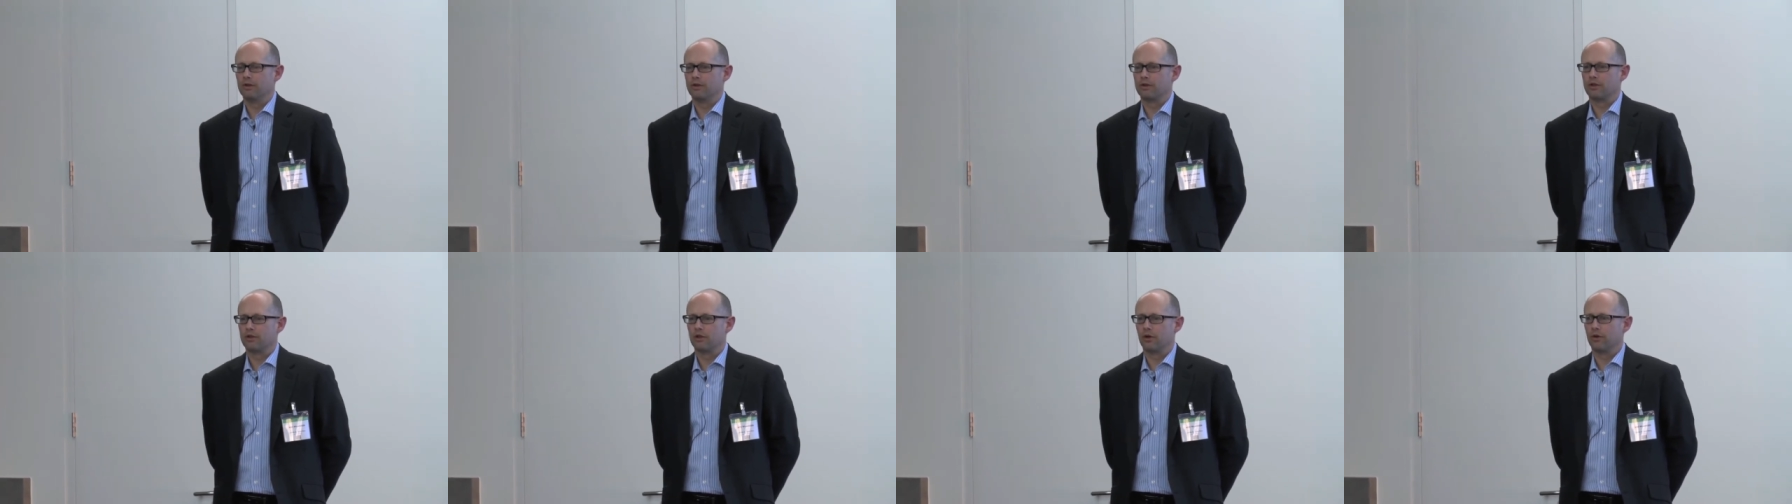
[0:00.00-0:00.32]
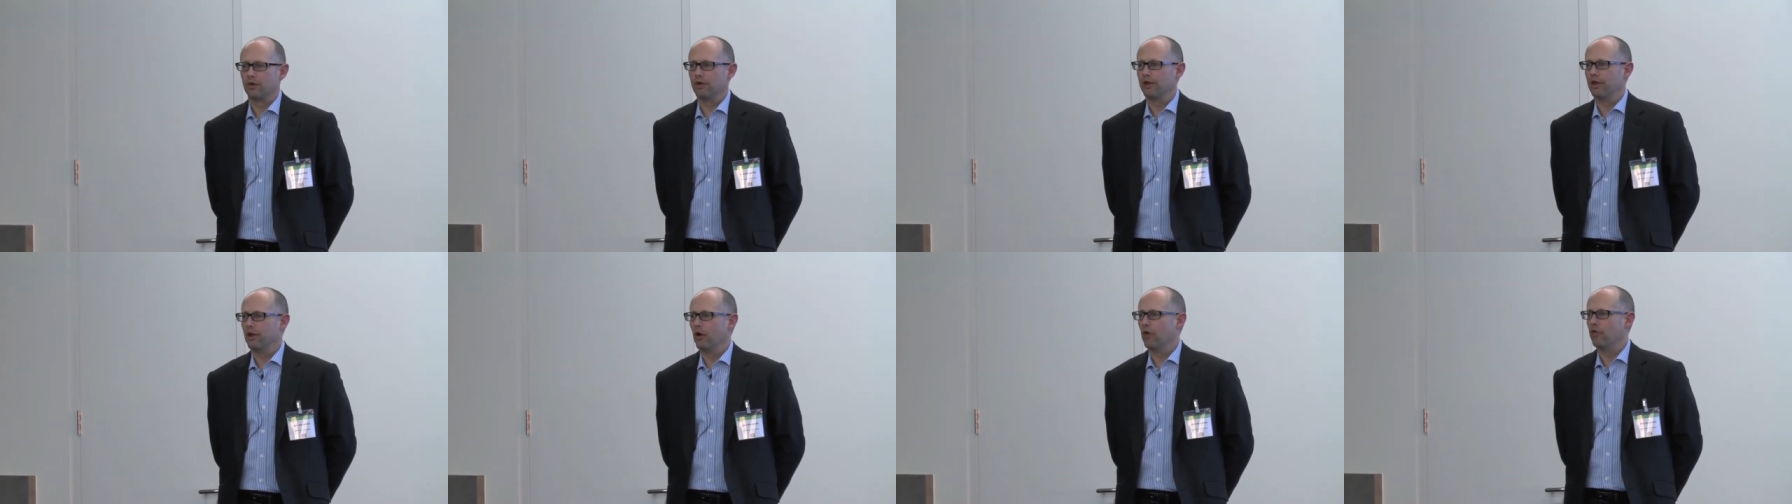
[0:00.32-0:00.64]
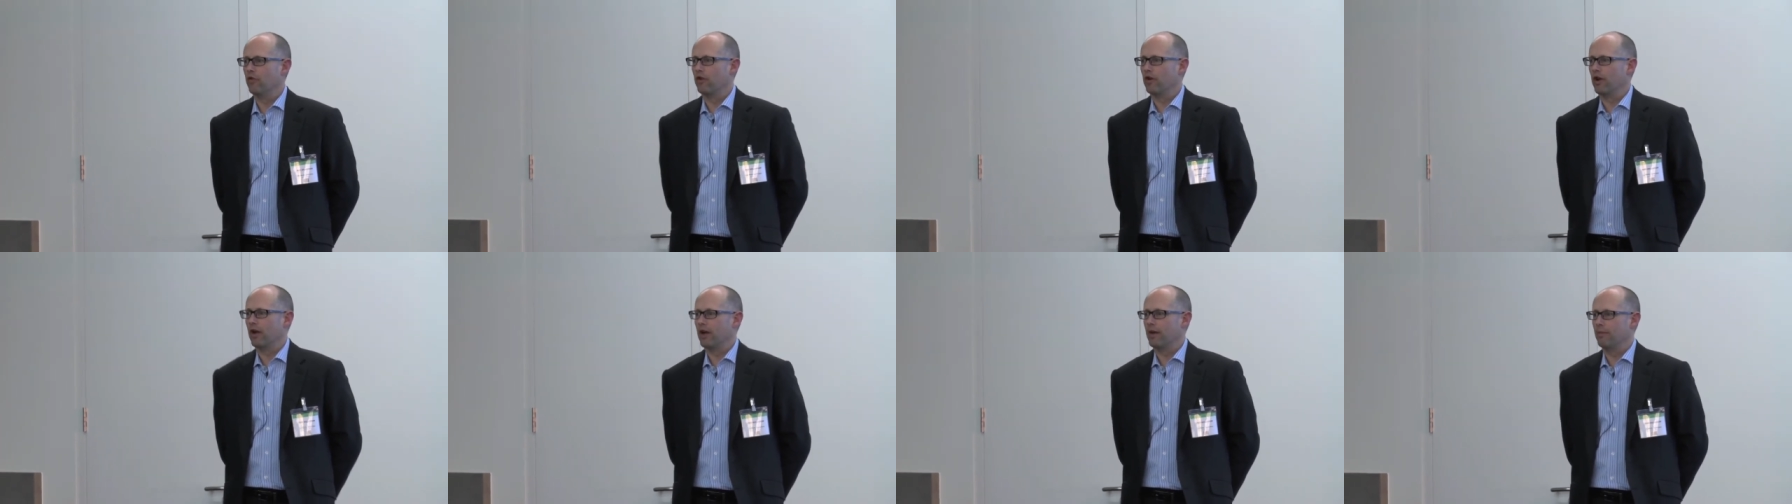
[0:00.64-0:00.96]
certainly
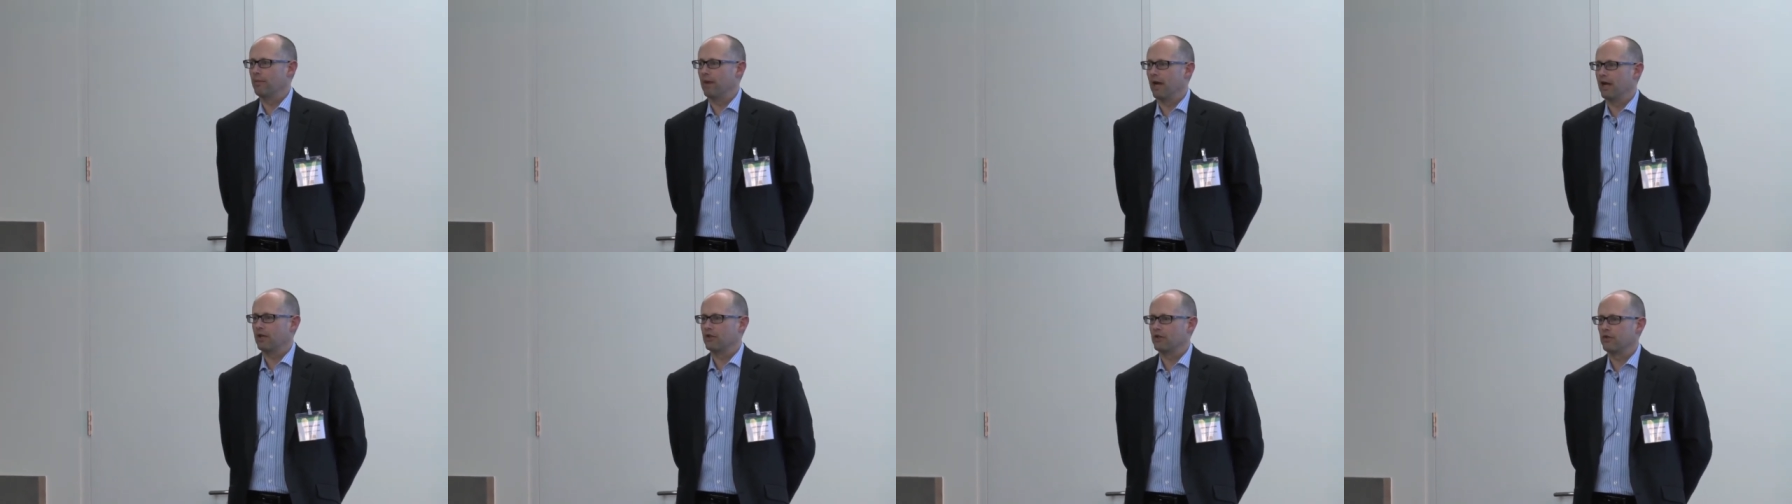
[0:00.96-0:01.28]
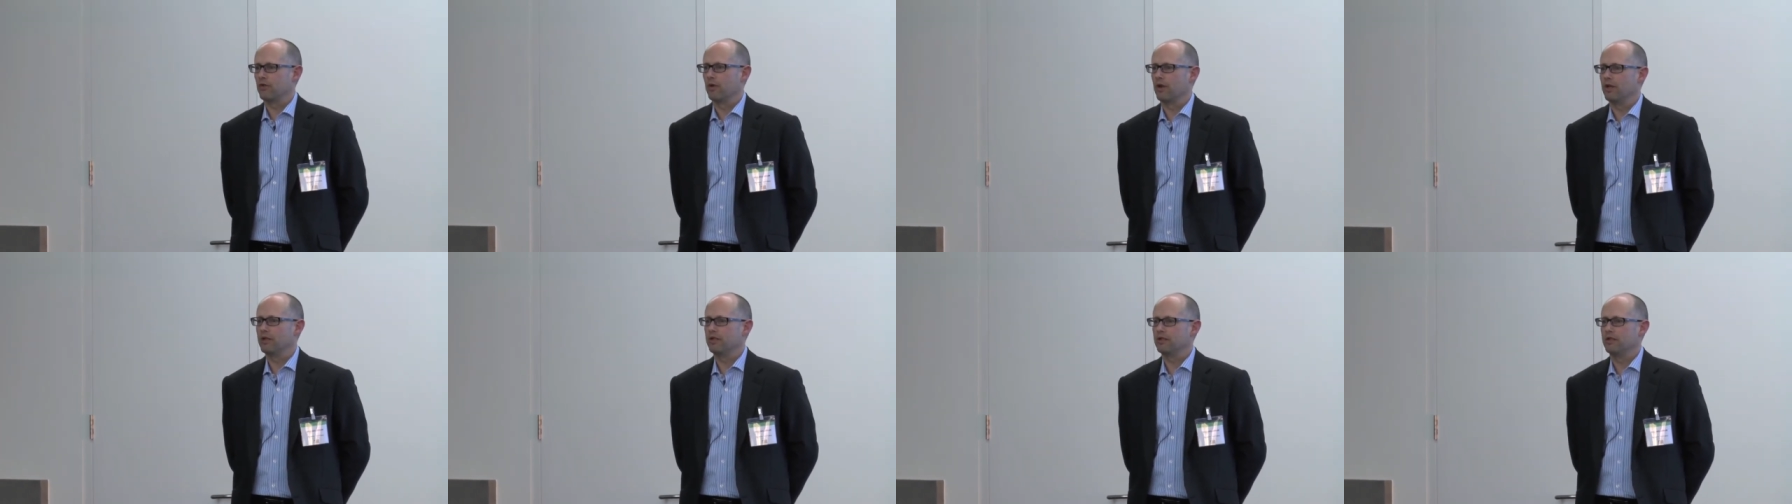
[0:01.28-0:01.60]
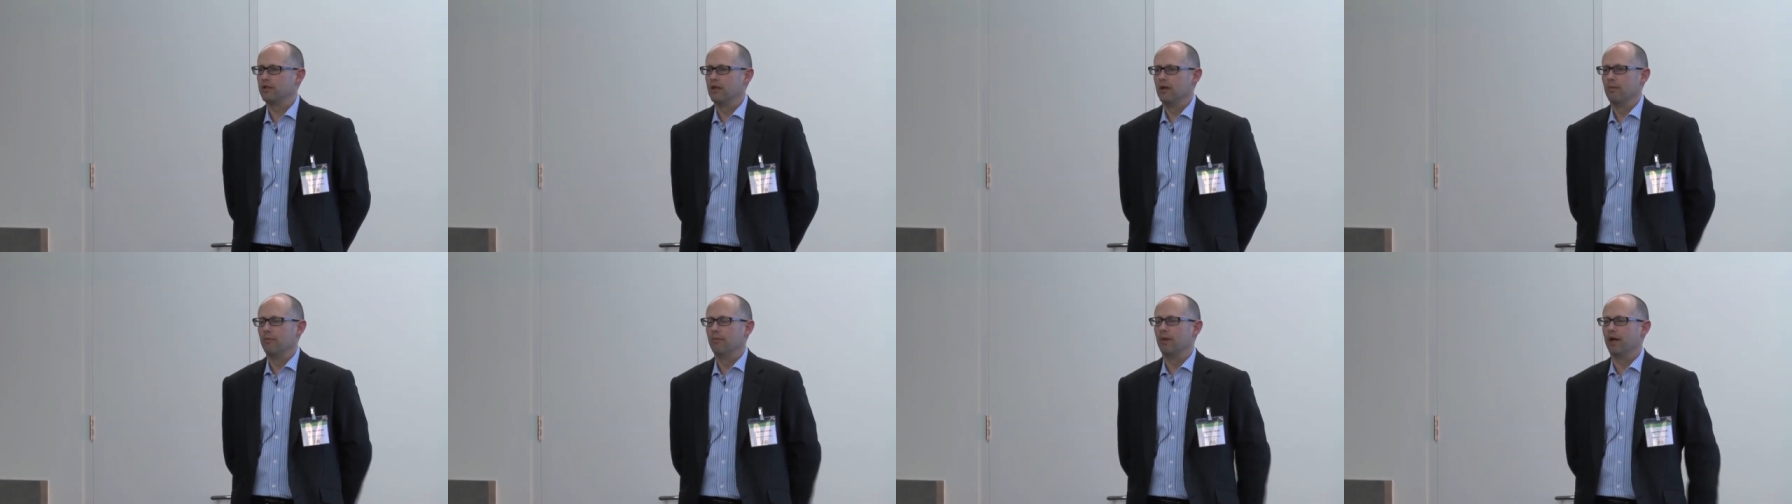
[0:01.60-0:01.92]
overnight batch
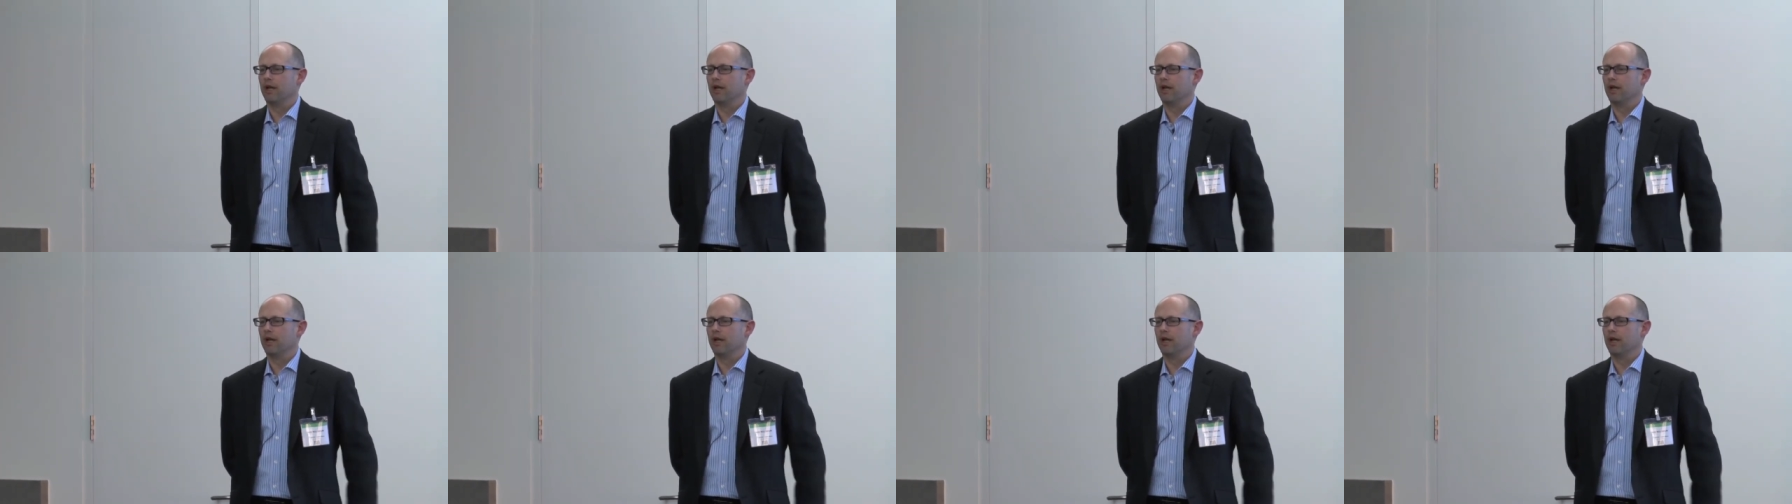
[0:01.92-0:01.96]
runs,